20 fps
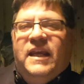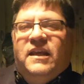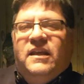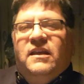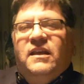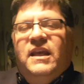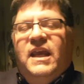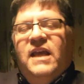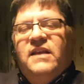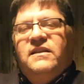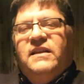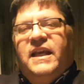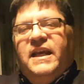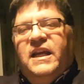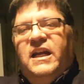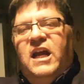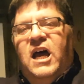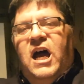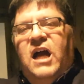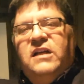He has like
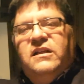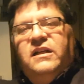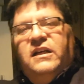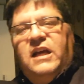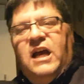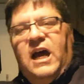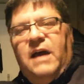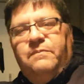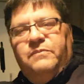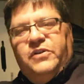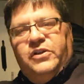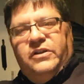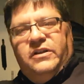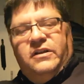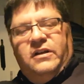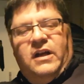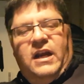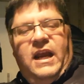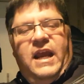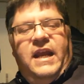an octocopter
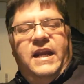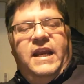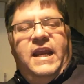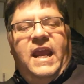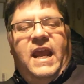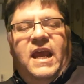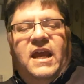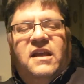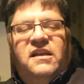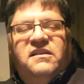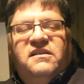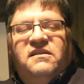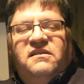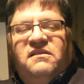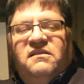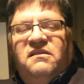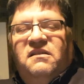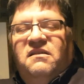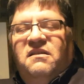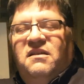and he
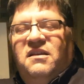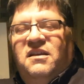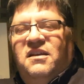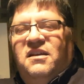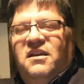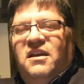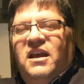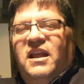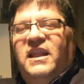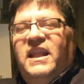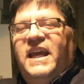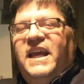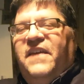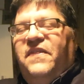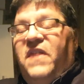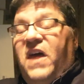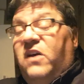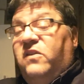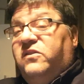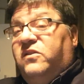has like
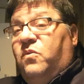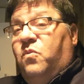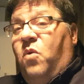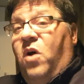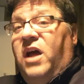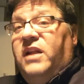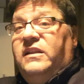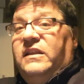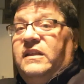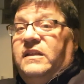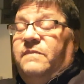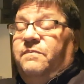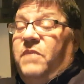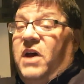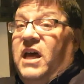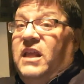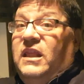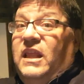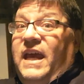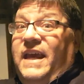1,000 watts of
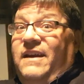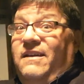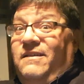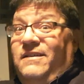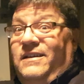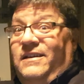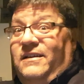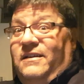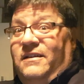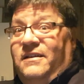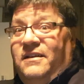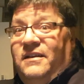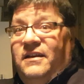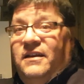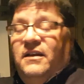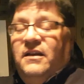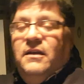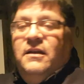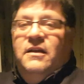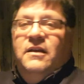spotlight on it,
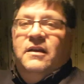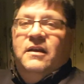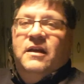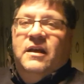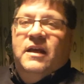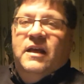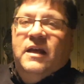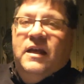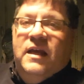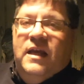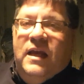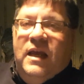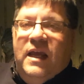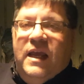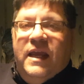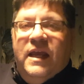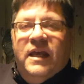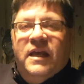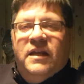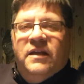
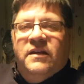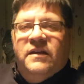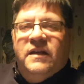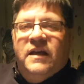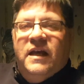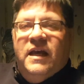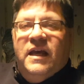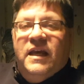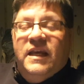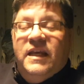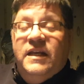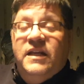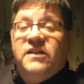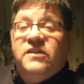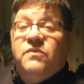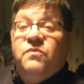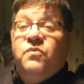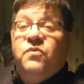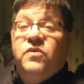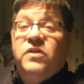and he did
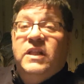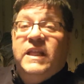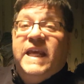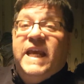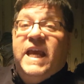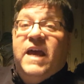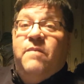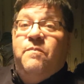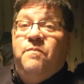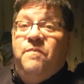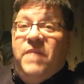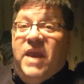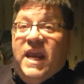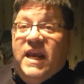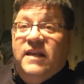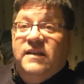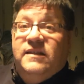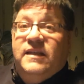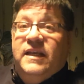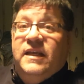some really
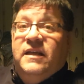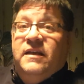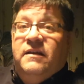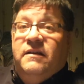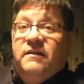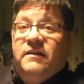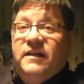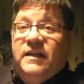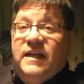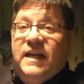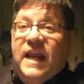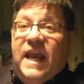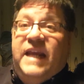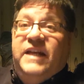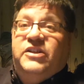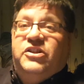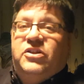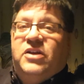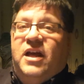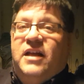amazing night
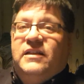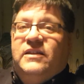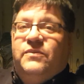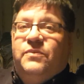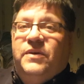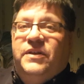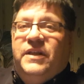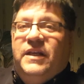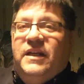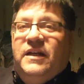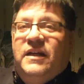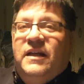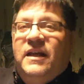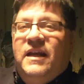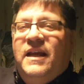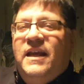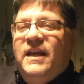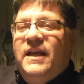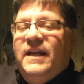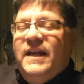shots with it.
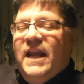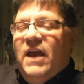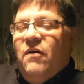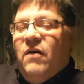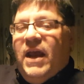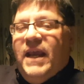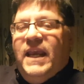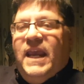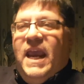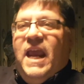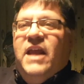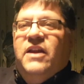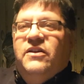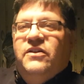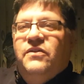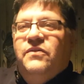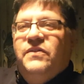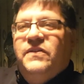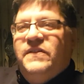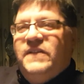Now I can't
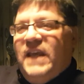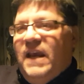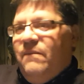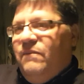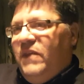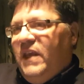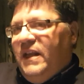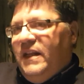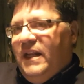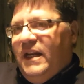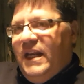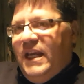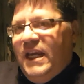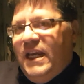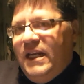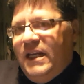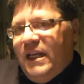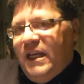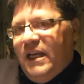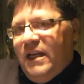do the same thing that he
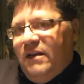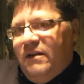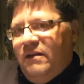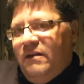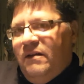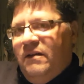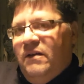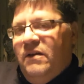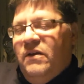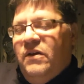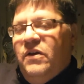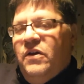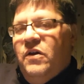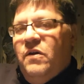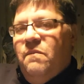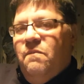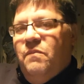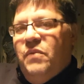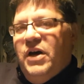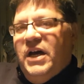did,
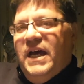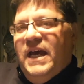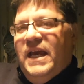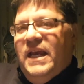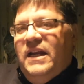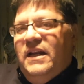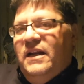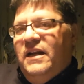but